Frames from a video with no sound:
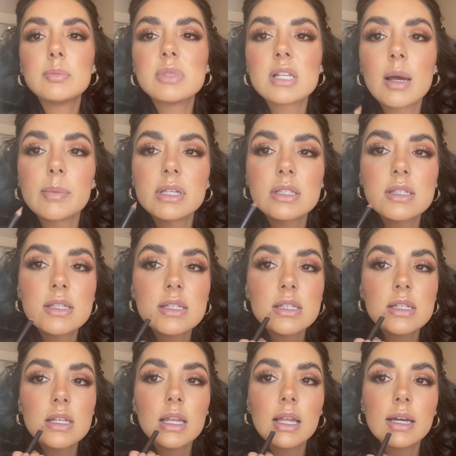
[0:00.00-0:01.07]
I mean
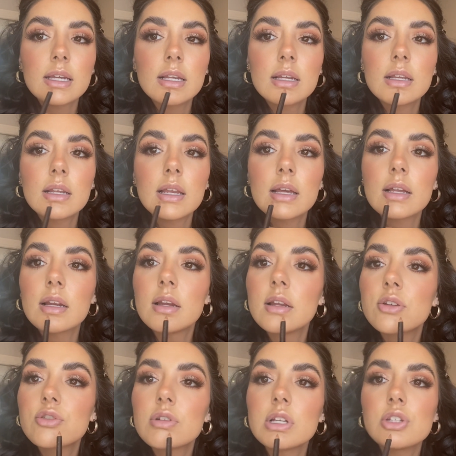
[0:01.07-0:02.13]
slightly, like
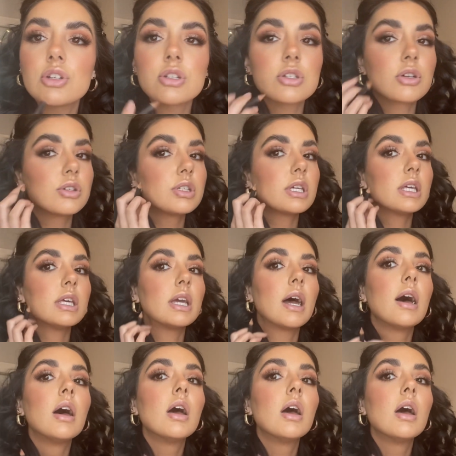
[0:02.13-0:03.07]
literally just under here,